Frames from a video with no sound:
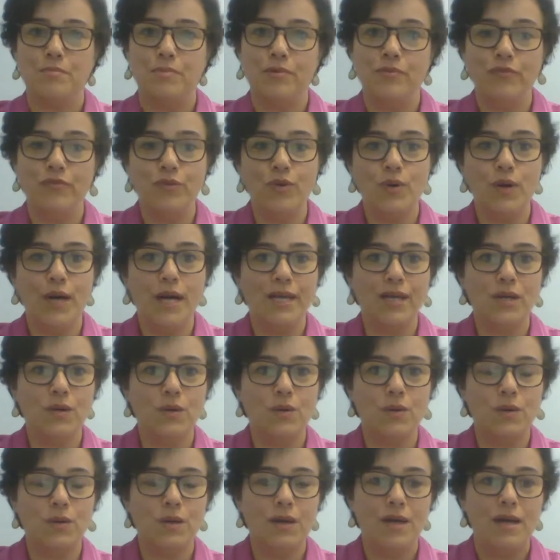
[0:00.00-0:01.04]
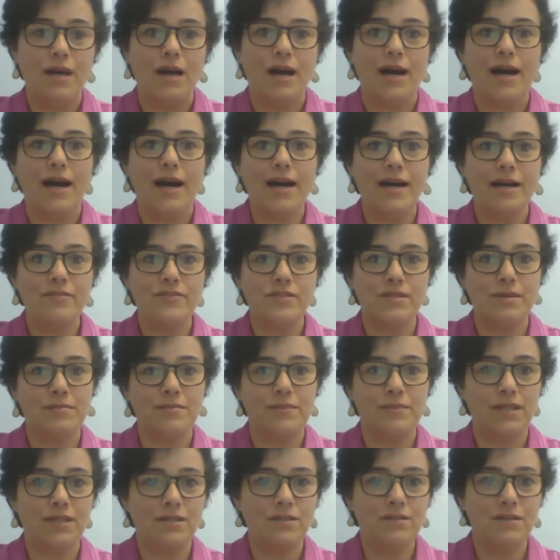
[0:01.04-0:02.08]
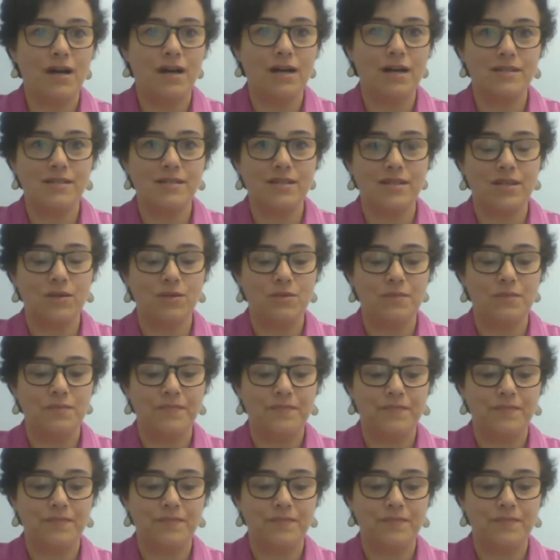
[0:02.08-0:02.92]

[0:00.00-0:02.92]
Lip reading: before I go, I have something to ask you.